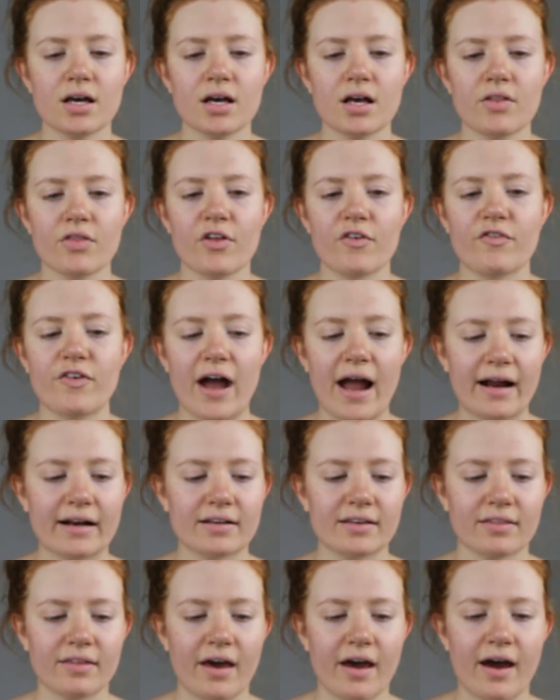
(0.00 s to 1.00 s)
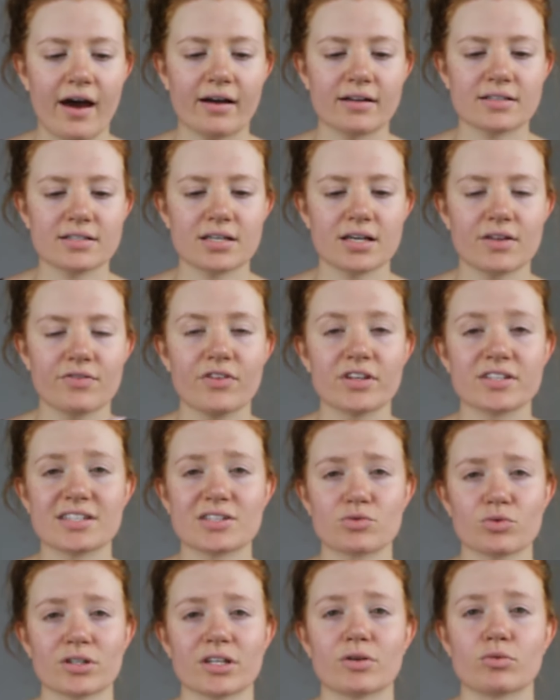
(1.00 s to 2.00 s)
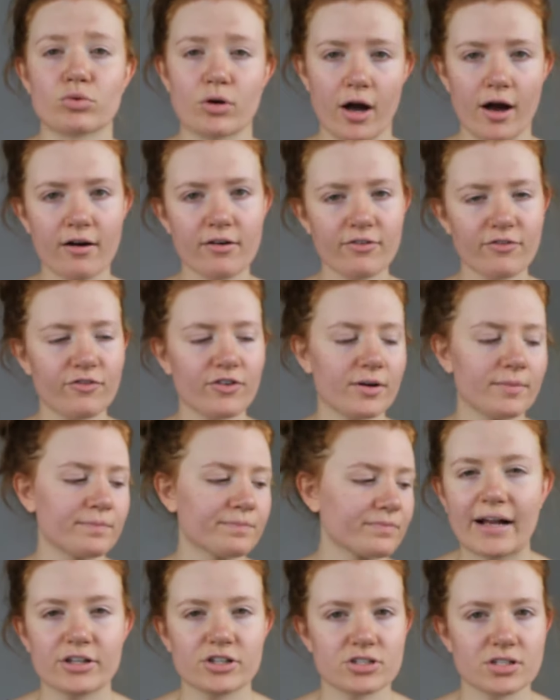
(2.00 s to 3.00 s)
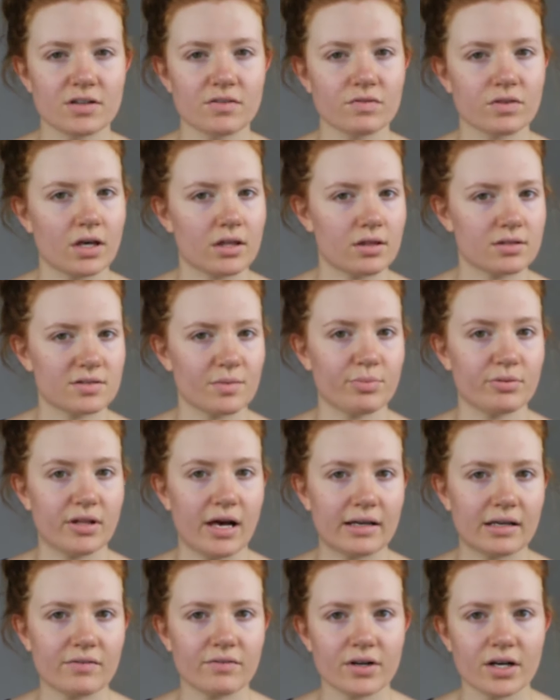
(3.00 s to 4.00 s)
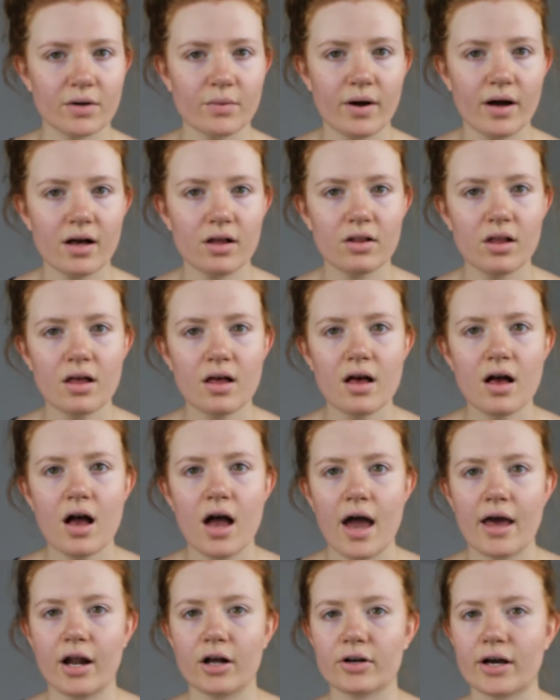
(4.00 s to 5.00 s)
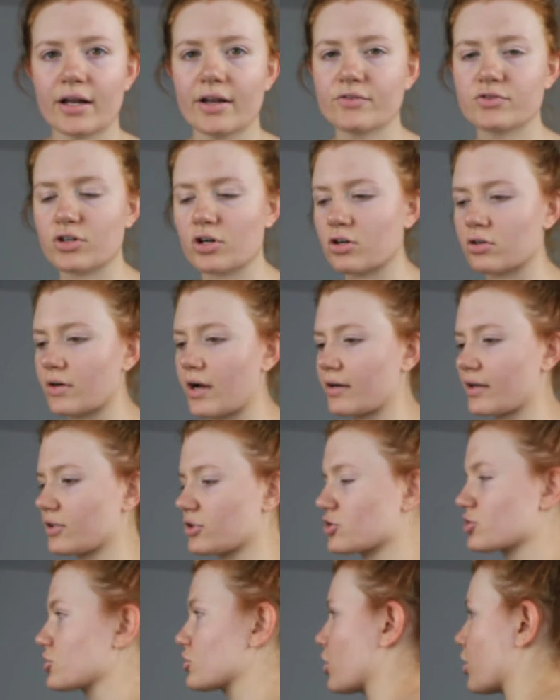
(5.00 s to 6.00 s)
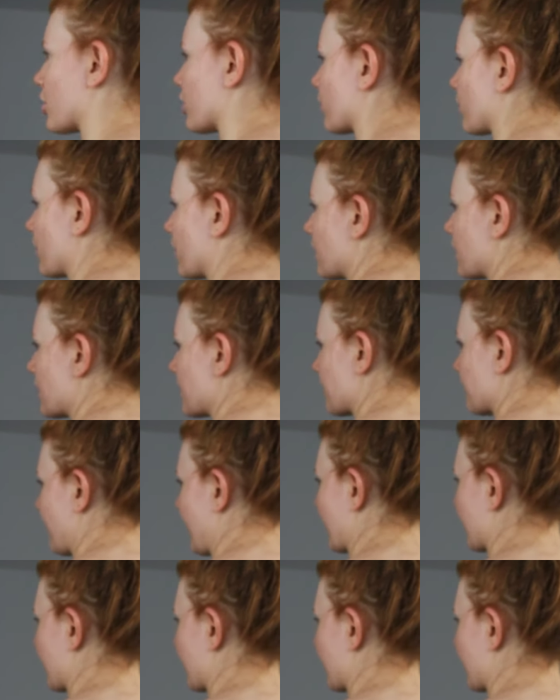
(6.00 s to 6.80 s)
the fact that this is really rough. I just didn't feel like this applied it very well. And I'll kind of turn around and show. My